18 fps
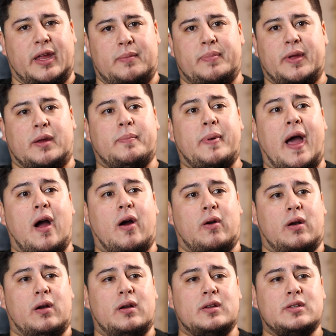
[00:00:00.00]
make big
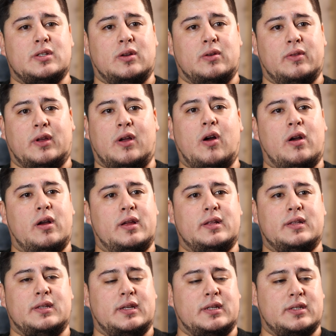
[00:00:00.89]
power. So the
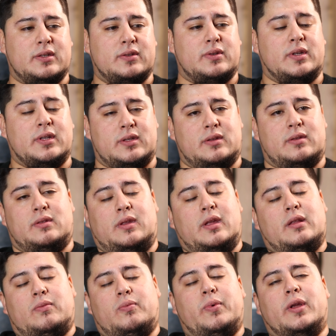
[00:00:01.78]
car
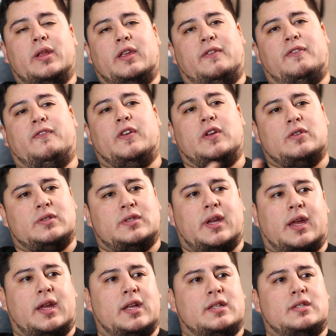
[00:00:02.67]
it really
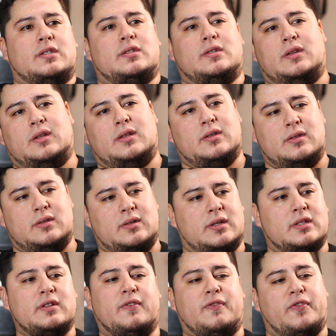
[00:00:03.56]
feels like it's
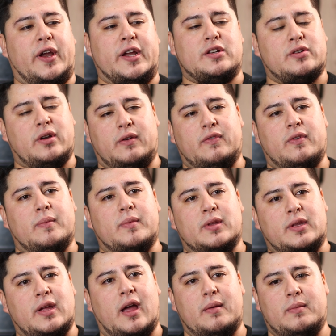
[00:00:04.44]
a freight train
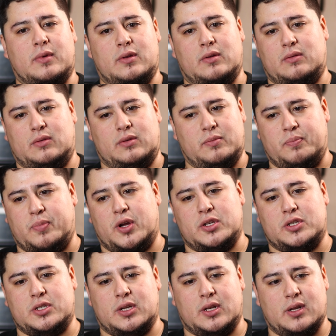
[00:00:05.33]
from the time you
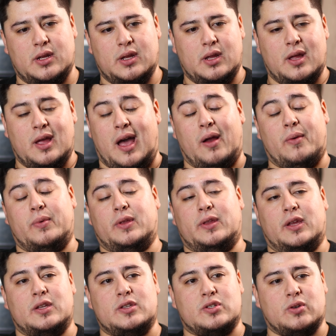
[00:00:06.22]
punch it. I
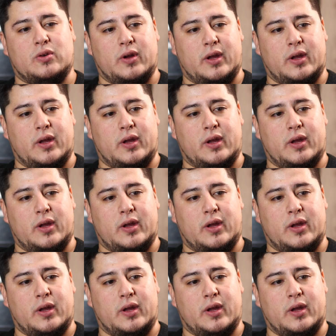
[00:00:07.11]
really